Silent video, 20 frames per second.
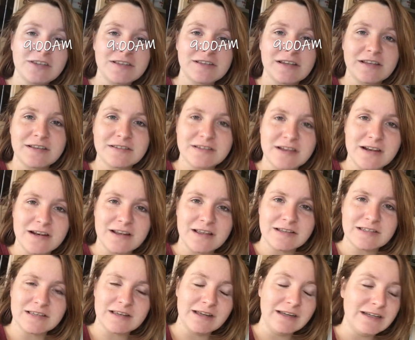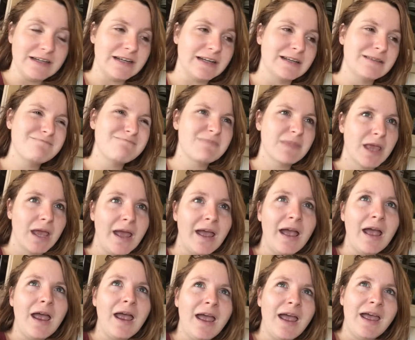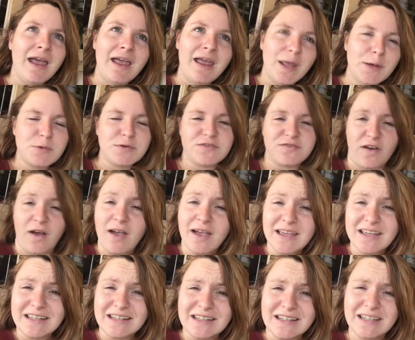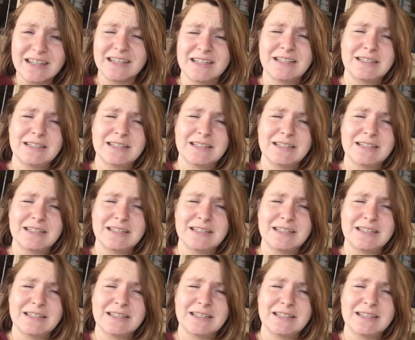The Singer's Gun last night. It was fine.